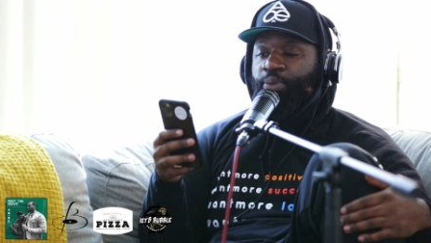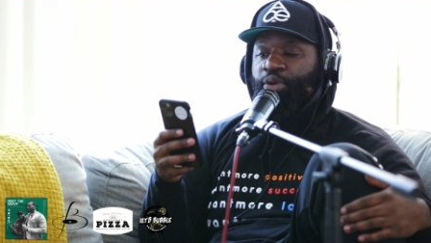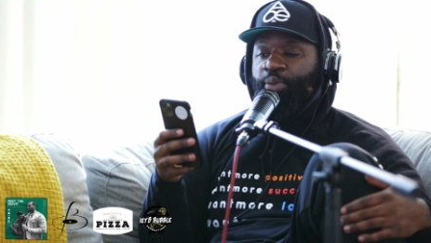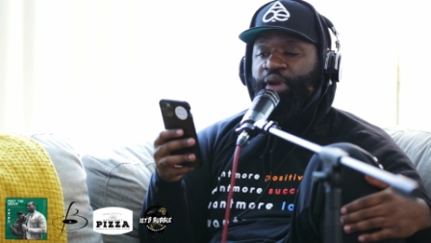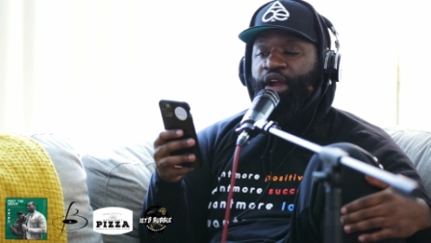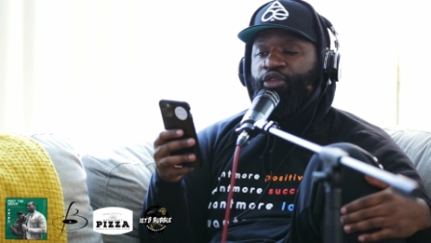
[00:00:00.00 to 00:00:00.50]

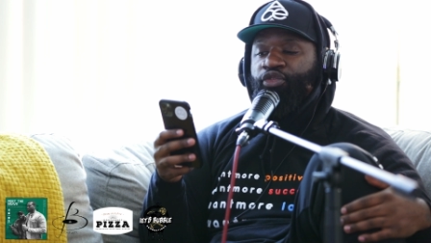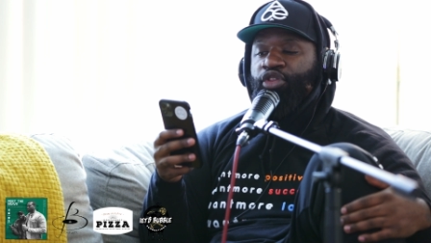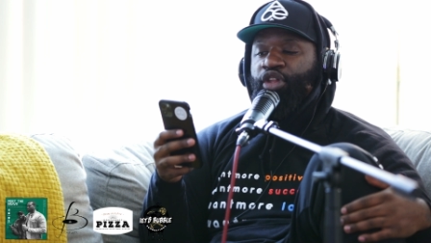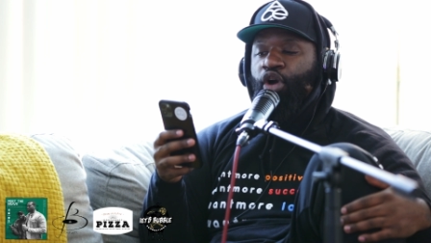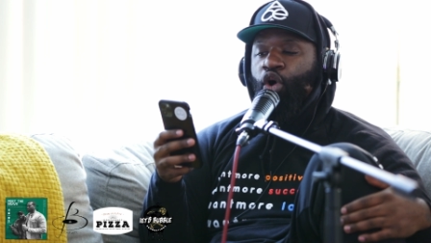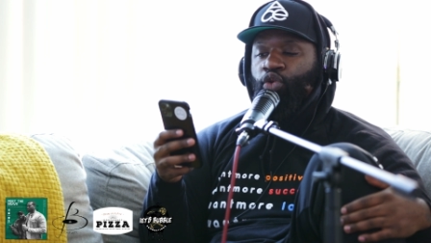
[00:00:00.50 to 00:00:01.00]
Prepare for
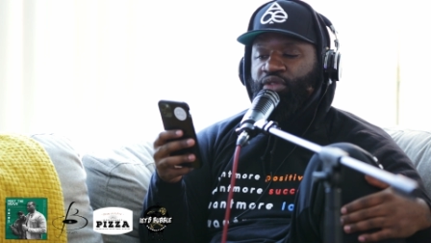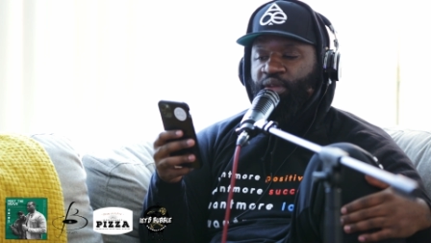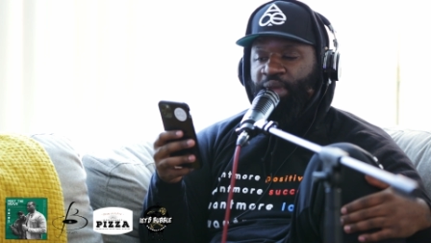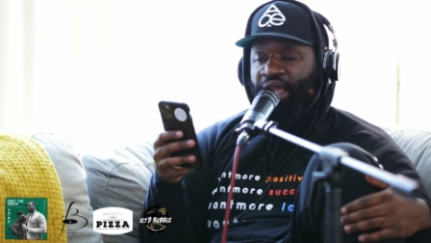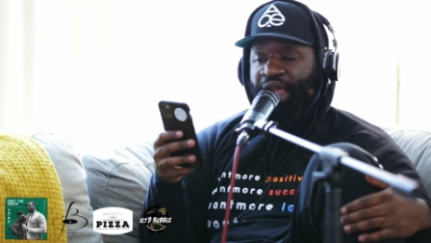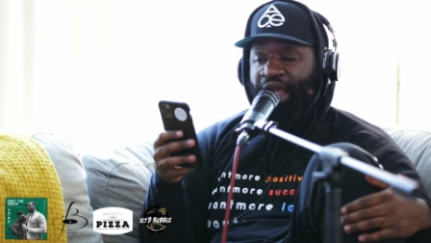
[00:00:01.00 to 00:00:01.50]
the
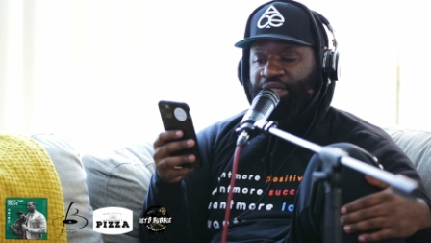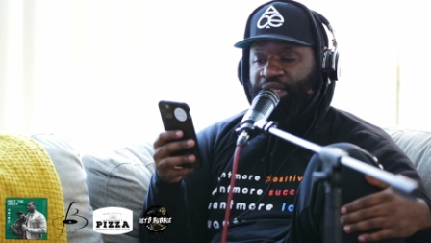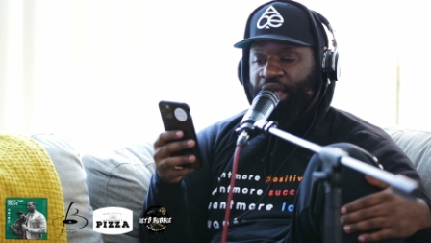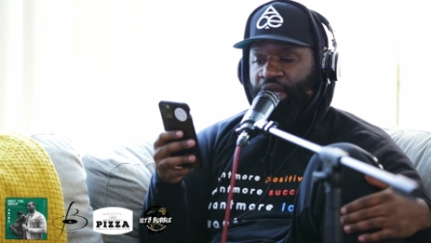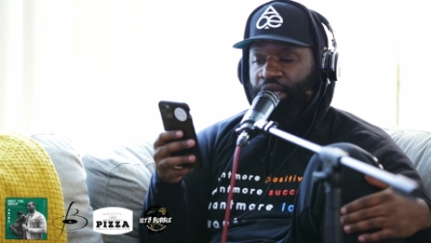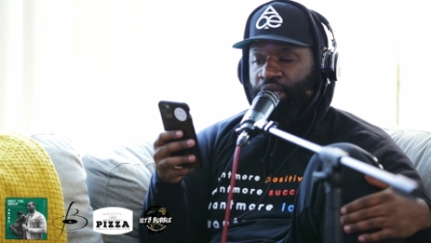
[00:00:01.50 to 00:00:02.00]
ultimate
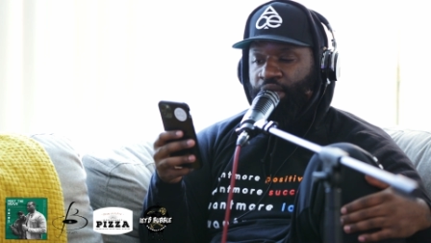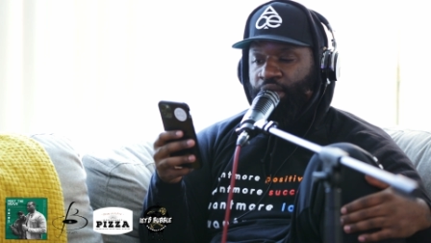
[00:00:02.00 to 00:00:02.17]
gaslighting.